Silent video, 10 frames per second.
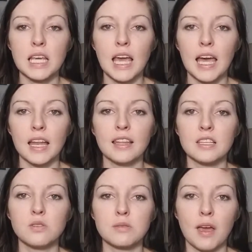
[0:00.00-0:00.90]
I had,
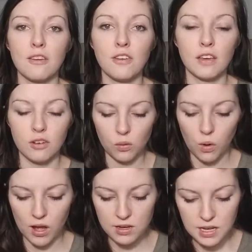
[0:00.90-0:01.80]
this was my favorite
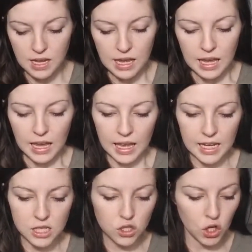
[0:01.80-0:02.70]
one, and
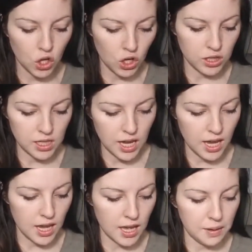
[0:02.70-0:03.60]
it's called
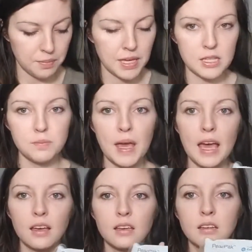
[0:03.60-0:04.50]
a peas
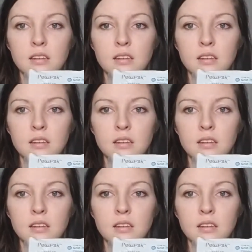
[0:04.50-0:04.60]
pack.